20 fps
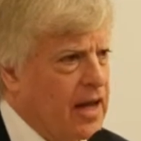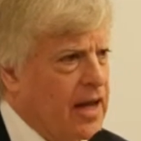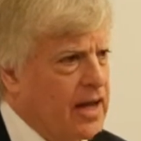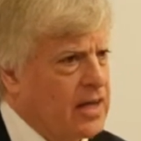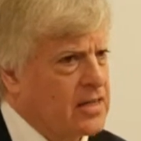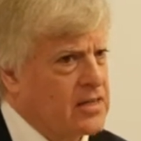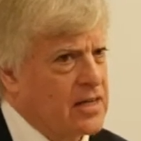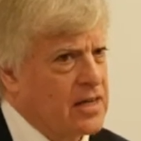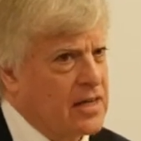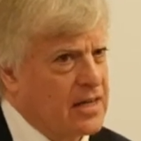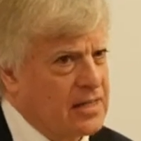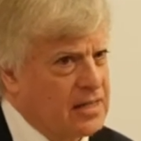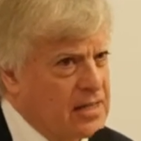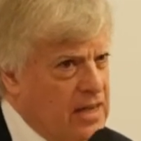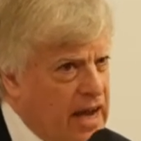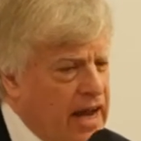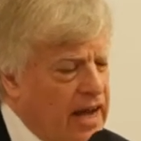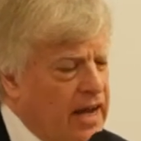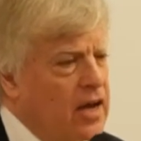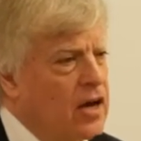as an
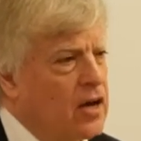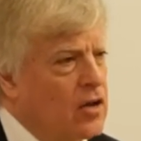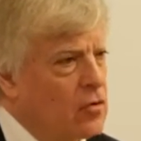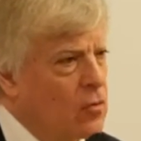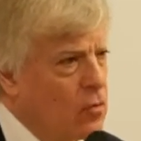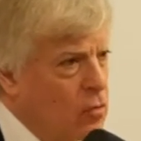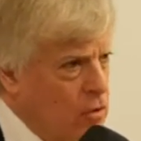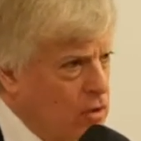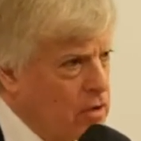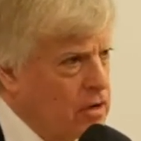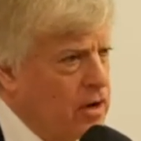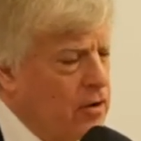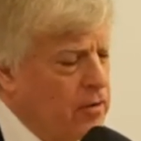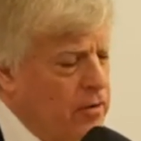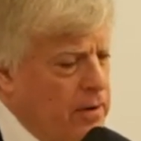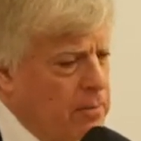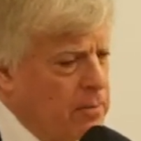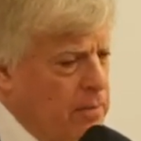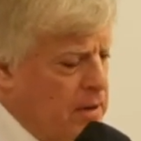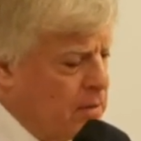attack on
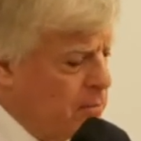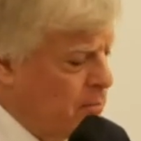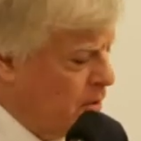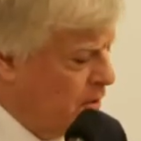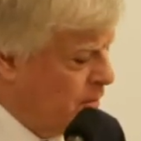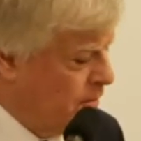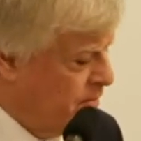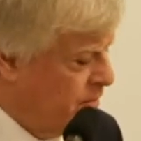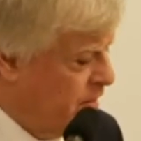ordinary people.